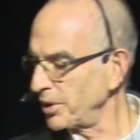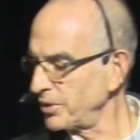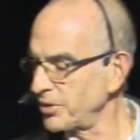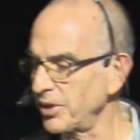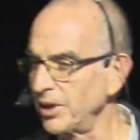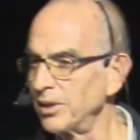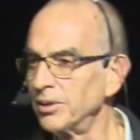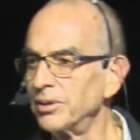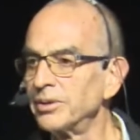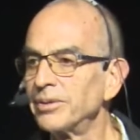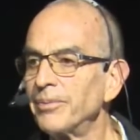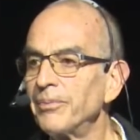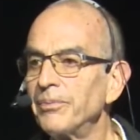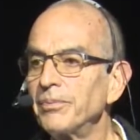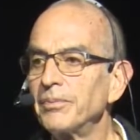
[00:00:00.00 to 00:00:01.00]
tale
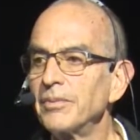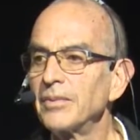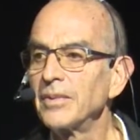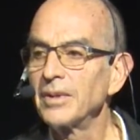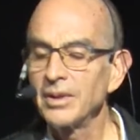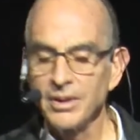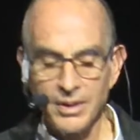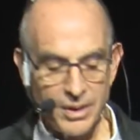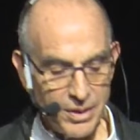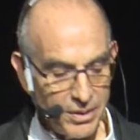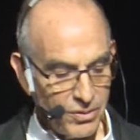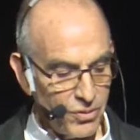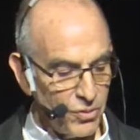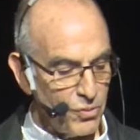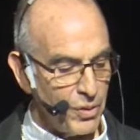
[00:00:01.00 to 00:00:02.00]

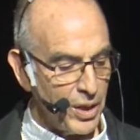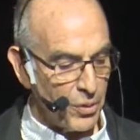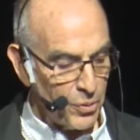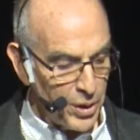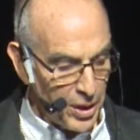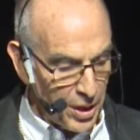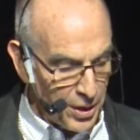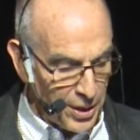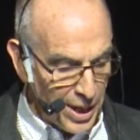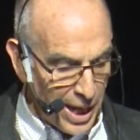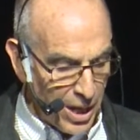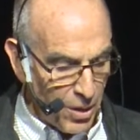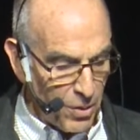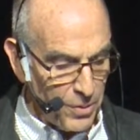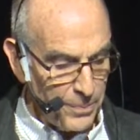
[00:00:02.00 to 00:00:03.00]
to where we are
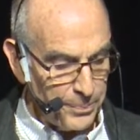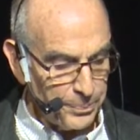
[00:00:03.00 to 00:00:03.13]
now.